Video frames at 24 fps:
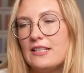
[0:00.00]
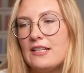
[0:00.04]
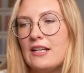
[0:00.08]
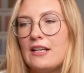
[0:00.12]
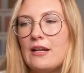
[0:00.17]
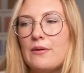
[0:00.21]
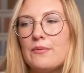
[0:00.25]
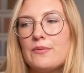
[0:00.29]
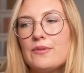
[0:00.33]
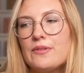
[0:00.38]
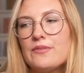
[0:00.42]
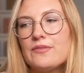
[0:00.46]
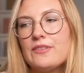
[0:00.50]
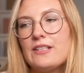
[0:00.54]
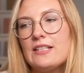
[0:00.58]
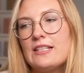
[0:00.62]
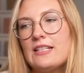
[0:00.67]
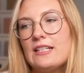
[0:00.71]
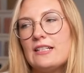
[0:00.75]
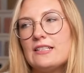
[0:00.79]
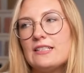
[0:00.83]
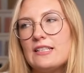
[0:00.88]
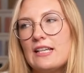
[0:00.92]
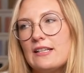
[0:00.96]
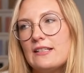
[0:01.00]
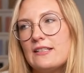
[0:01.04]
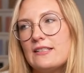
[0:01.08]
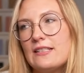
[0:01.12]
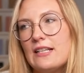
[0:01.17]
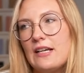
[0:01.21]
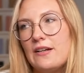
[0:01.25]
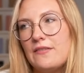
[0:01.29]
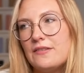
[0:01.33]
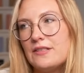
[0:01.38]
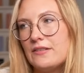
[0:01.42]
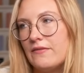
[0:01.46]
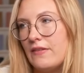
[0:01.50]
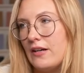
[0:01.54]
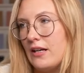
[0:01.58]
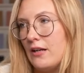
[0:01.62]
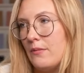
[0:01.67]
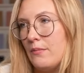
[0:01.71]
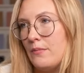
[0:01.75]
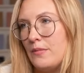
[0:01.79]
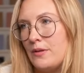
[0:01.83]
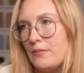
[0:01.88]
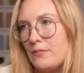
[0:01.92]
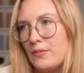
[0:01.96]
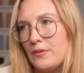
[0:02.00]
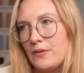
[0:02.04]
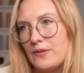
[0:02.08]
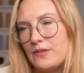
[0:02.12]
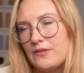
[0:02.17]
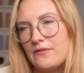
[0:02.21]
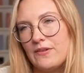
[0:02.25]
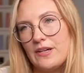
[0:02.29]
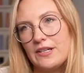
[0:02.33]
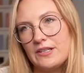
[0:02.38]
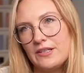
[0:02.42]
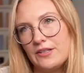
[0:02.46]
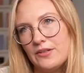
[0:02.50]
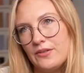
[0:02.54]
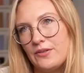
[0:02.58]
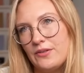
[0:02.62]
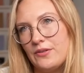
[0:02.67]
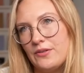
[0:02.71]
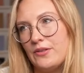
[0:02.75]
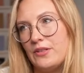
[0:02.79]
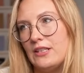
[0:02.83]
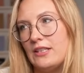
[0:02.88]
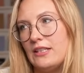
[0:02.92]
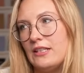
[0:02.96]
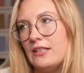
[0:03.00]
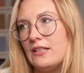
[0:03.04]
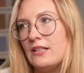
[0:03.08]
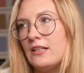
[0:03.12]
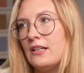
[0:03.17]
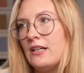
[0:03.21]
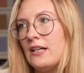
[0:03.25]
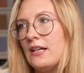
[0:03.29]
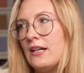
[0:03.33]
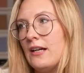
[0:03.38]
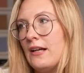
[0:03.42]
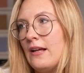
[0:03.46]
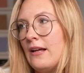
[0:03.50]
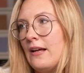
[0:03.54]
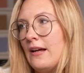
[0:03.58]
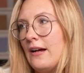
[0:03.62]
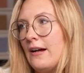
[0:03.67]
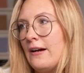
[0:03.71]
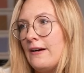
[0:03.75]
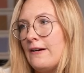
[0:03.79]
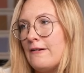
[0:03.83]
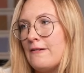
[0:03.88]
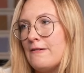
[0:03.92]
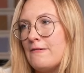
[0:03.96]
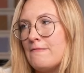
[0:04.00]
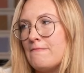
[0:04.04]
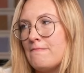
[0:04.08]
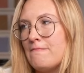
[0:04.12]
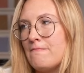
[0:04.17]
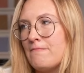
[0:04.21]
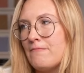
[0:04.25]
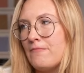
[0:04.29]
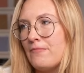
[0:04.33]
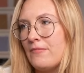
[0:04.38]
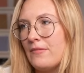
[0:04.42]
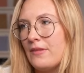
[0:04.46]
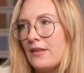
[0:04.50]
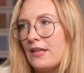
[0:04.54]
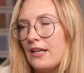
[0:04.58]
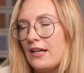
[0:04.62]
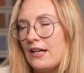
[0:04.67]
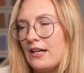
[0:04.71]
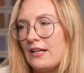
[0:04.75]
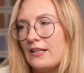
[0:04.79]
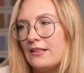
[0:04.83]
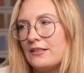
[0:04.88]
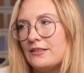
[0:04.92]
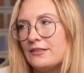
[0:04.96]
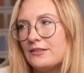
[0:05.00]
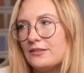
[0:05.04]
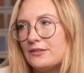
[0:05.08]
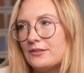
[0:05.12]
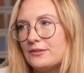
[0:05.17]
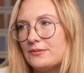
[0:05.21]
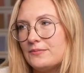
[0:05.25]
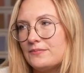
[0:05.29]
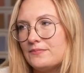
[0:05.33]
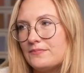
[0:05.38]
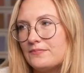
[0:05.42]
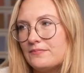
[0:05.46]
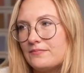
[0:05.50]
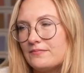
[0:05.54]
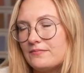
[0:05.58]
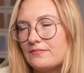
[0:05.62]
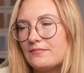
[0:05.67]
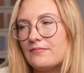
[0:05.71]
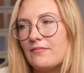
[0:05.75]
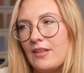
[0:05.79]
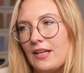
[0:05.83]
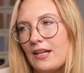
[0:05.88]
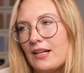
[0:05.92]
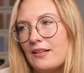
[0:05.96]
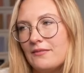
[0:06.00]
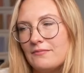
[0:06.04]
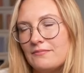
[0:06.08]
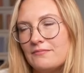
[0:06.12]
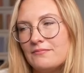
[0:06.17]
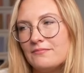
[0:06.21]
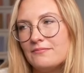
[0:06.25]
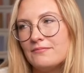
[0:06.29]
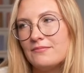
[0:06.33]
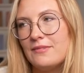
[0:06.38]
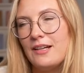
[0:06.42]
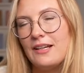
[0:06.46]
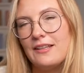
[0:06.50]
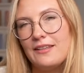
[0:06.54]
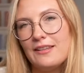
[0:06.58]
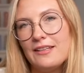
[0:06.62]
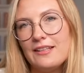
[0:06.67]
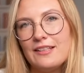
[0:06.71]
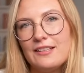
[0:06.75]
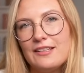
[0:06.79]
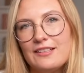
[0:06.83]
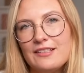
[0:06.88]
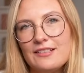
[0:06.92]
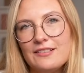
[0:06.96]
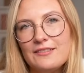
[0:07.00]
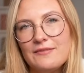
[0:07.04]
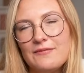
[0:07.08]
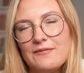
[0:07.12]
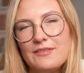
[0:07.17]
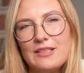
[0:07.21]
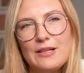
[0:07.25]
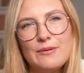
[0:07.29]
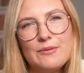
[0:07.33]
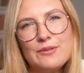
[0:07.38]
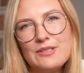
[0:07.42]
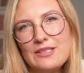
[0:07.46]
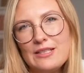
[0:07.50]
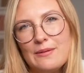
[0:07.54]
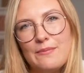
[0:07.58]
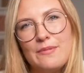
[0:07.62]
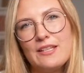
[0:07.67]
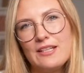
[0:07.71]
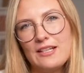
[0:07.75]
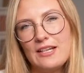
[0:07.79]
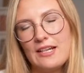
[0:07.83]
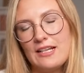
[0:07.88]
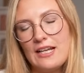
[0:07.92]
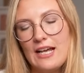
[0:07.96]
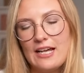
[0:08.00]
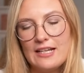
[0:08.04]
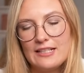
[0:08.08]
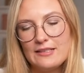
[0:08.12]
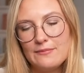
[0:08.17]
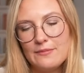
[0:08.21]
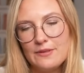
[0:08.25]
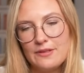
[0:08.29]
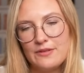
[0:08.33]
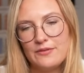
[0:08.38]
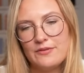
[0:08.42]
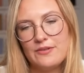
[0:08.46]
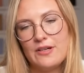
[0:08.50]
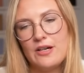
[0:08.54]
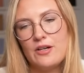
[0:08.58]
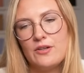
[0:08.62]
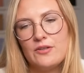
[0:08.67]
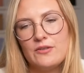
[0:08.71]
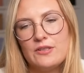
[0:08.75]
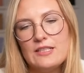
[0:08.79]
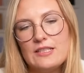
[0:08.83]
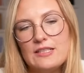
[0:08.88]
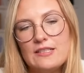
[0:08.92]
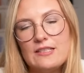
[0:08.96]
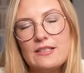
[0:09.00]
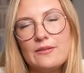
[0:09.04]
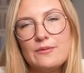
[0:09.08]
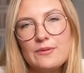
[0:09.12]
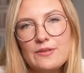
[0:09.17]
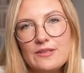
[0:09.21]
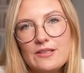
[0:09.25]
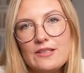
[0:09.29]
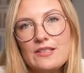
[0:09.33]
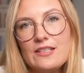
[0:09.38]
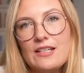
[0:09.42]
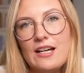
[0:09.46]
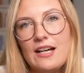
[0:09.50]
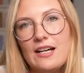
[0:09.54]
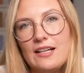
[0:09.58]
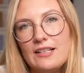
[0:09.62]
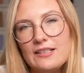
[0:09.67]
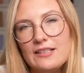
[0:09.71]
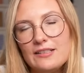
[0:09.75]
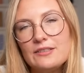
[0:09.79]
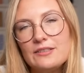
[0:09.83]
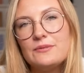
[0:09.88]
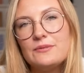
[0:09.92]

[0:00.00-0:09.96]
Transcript: And I was reading de- self development books very early. And yeah, I think that was something that has been around since I was a child.